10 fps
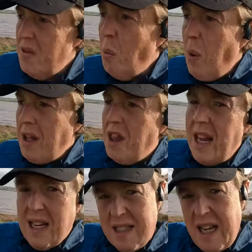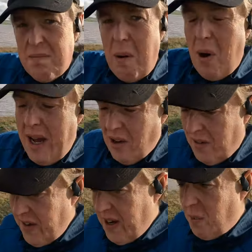the one thing that takes my mind
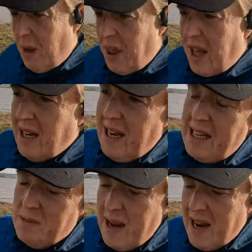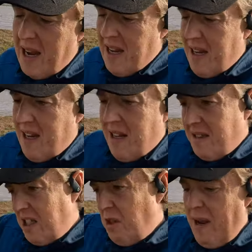off it, the one thing that lets me
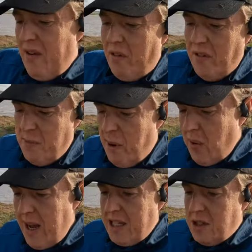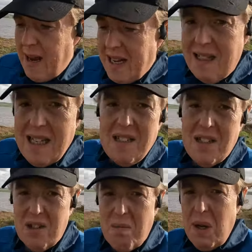disappear off into my own headspace, listen
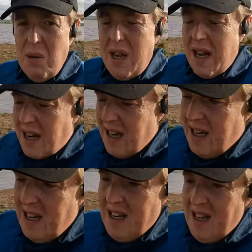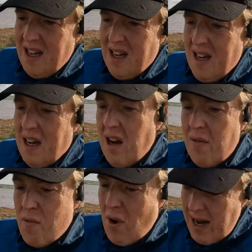to some music, kind
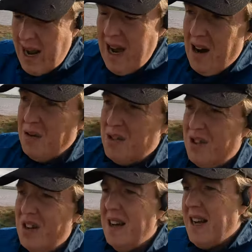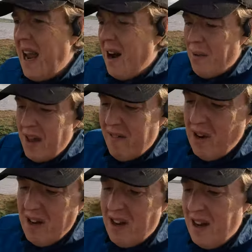of run it out, get out there
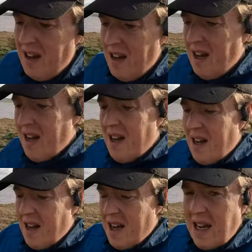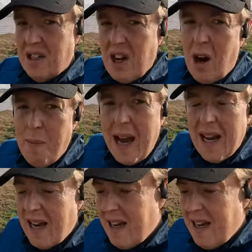and hit the tarmac